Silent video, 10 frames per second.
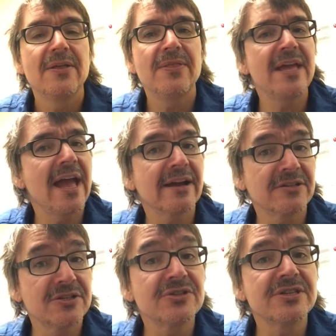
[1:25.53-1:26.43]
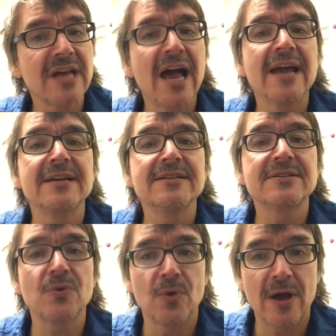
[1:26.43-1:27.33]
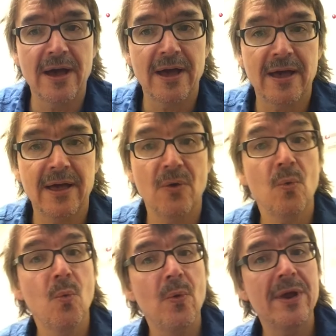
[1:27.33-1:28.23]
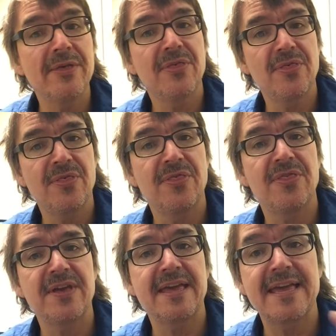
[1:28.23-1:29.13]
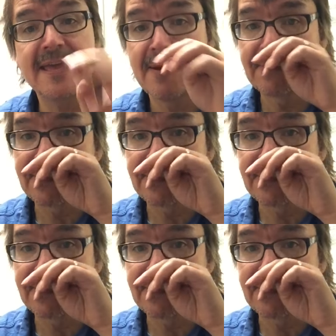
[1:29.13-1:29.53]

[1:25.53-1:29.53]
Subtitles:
the exercise with the